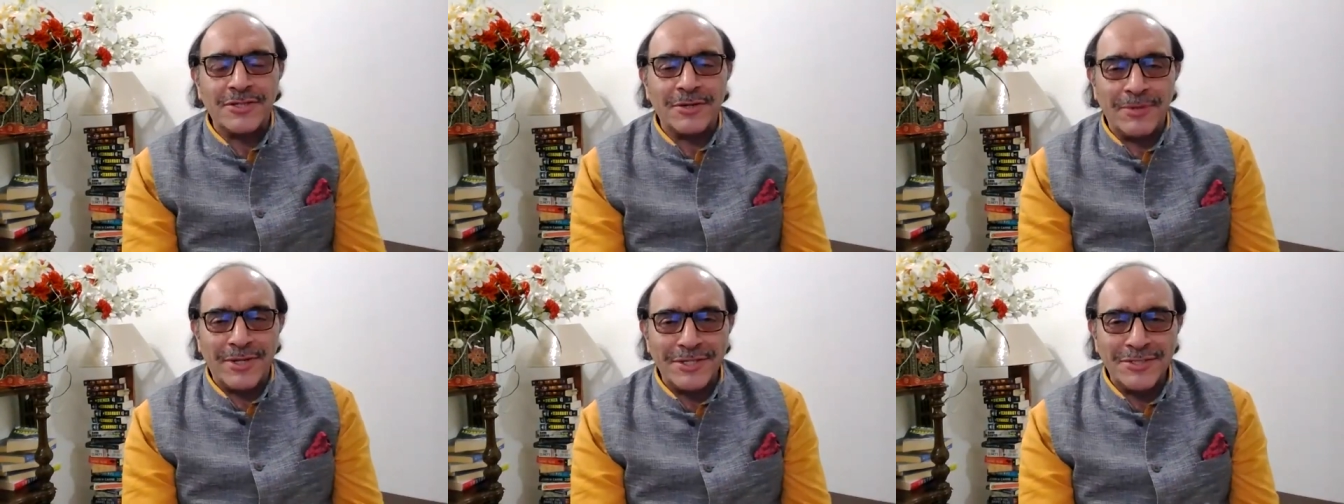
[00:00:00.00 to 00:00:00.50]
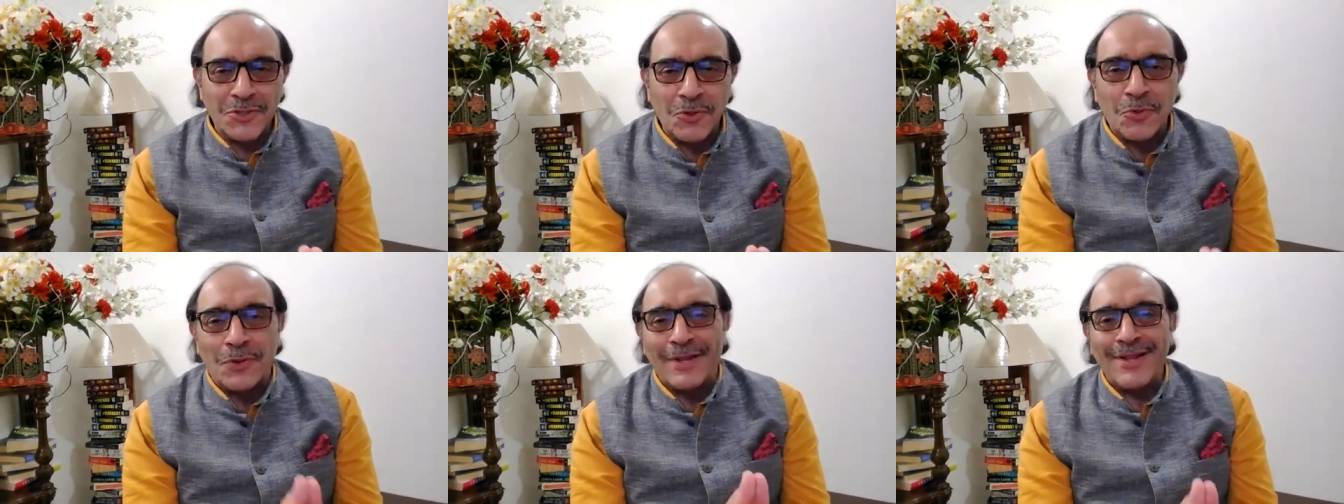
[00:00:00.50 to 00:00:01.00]
turban in
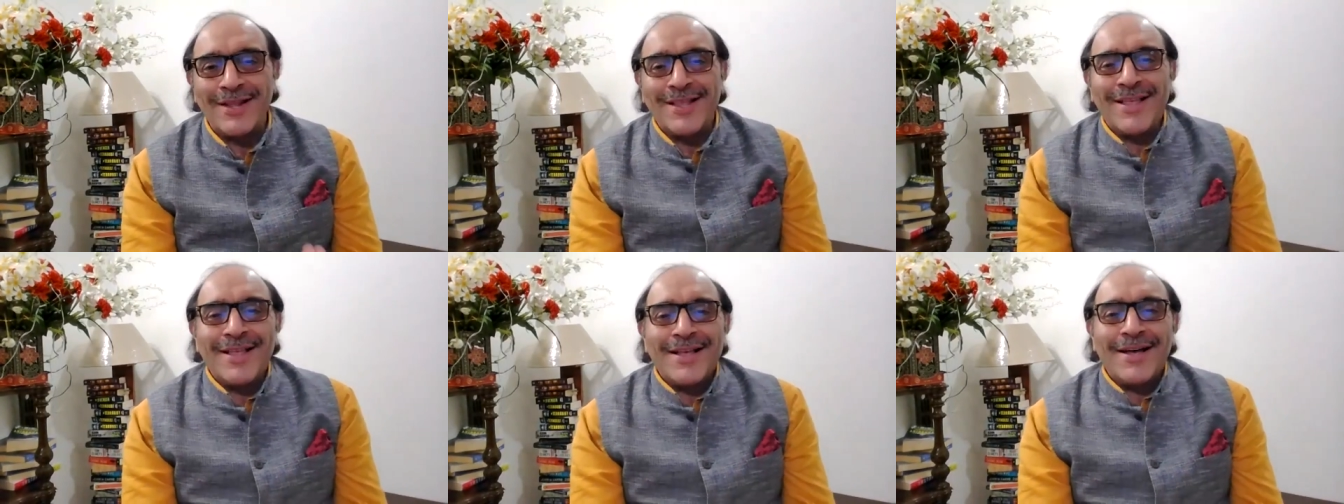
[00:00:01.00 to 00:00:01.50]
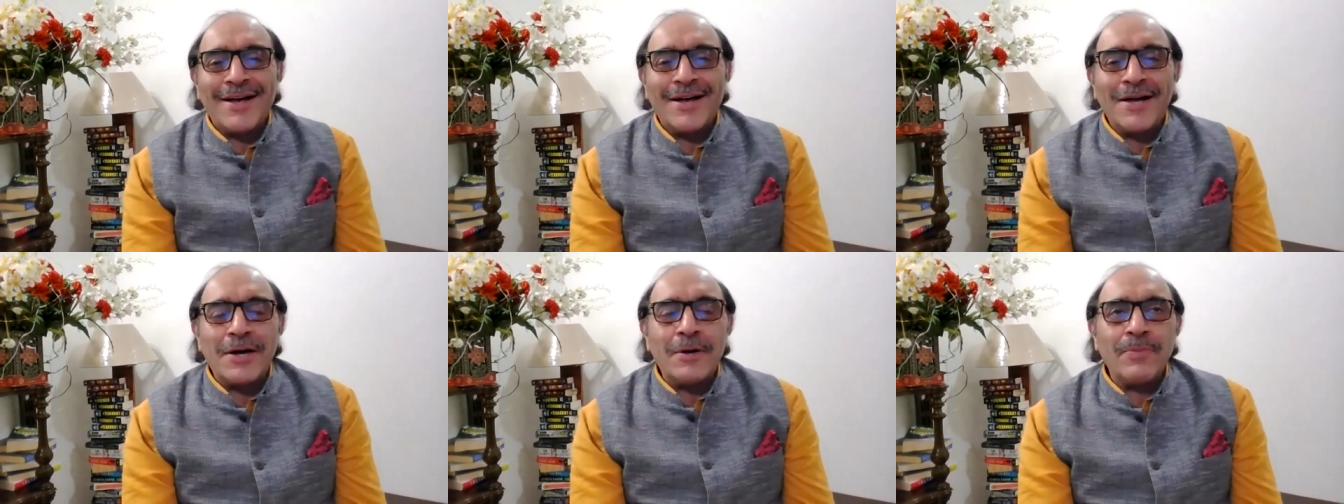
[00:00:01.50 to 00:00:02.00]
school.
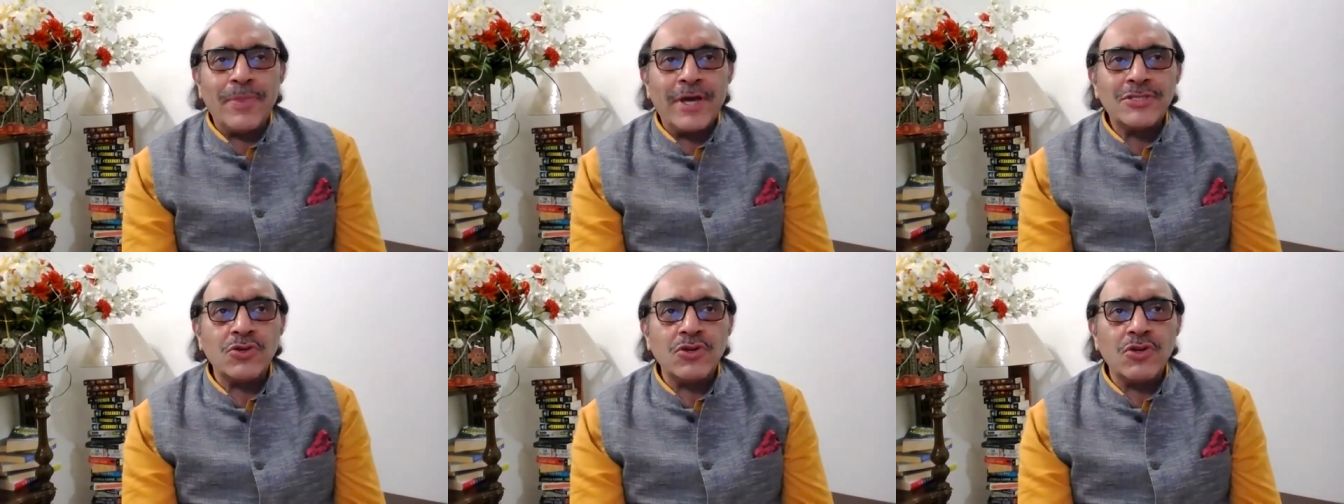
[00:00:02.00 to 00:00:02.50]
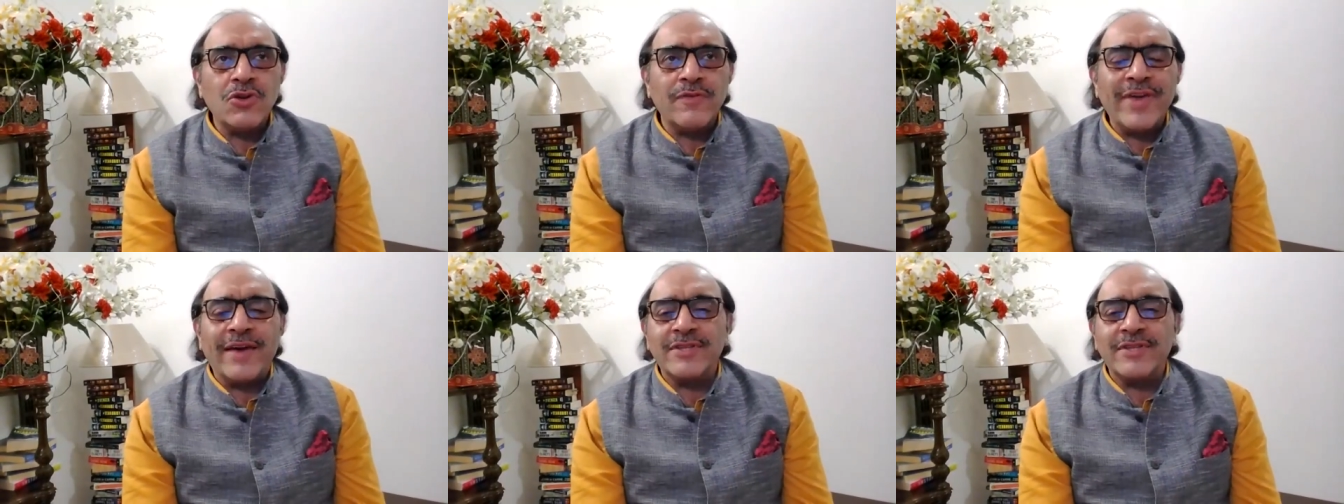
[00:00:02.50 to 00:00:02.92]
So, you know,